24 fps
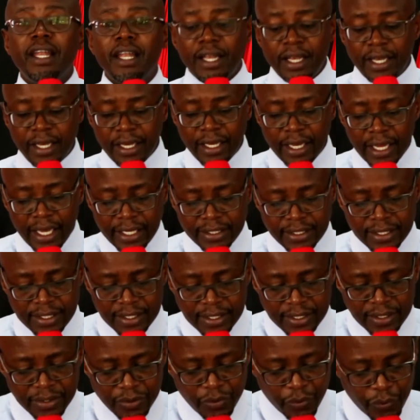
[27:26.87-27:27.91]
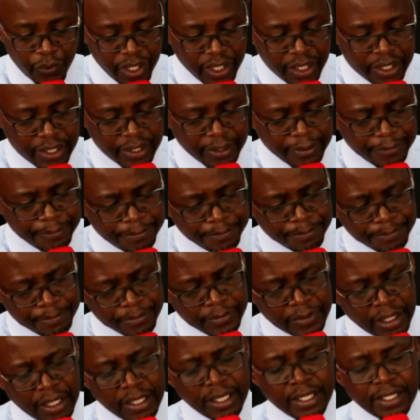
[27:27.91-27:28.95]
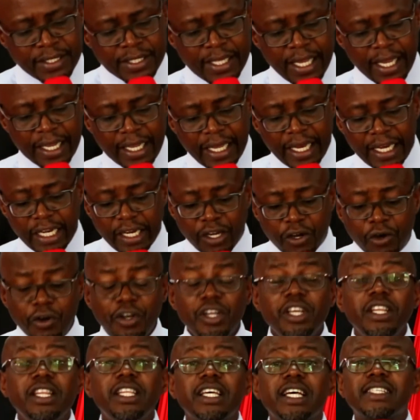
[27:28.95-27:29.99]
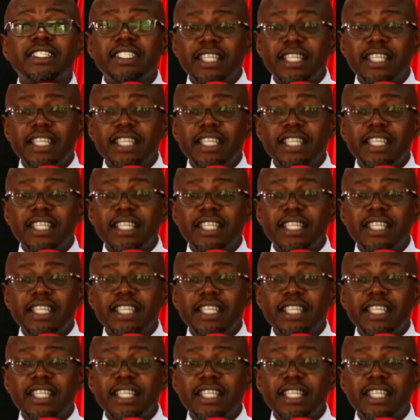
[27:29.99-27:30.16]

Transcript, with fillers: next week. Second Corinthians